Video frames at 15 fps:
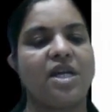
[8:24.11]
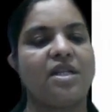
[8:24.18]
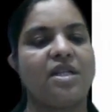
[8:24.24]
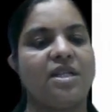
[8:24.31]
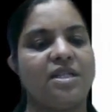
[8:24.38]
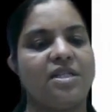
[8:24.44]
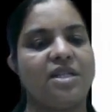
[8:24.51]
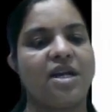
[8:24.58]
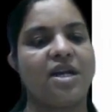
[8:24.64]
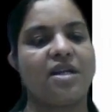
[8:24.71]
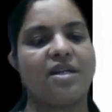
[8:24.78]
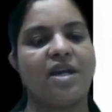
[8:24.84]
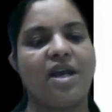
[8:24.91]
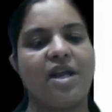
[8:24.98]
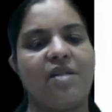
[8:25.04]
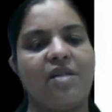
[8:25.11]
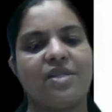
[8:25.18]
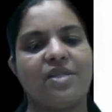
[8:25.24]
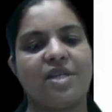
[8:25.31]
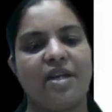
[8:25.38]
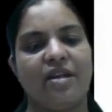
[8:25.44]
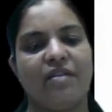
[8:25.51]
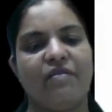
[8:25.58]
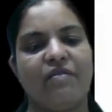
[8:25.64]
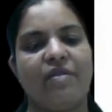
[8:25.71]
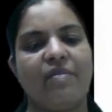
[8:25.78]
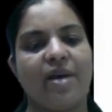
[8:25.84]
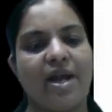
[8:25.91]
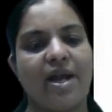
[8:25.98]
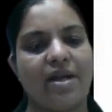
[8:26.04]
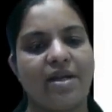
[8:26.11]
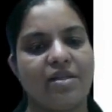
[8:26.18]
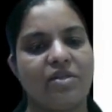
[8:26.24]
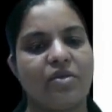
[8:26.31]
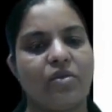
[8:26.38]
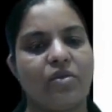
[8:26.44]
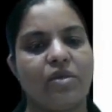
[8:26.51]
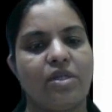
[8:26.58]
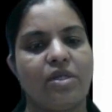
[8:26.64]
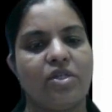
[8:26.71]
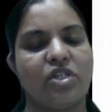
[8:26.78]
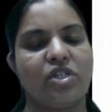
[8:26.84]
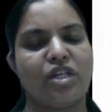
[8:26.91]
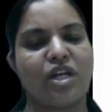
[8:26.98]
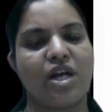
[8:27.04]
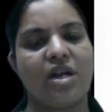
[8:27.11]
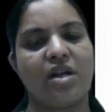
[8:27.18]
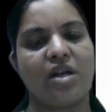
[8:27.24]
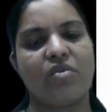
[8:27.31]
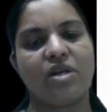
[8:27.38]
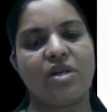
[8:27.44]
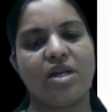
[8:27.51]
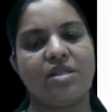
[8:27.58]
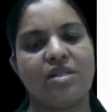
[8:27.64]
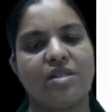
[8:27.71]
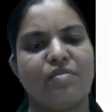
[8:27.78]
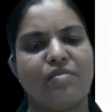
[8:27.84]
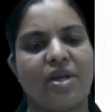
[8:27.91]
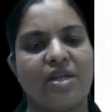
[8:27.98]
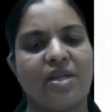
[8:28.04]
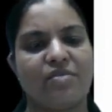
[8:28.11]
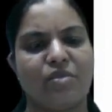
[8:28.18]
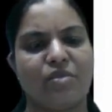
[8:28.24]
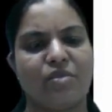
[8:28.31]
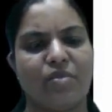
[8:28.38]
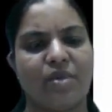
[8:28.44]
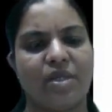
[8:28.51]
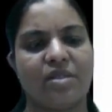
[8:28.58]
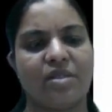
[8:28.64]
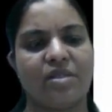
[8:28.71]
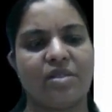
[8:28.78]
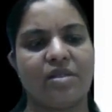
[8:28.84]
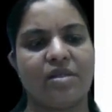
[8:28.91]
This chart helps identify patterns, correlation, and outliers in price movements.